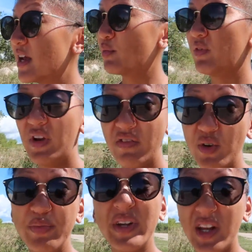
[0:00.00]
and we've
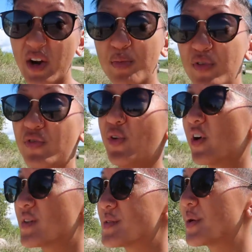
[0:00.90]
never been here
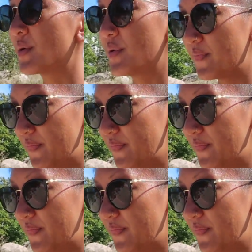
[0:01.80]
before, so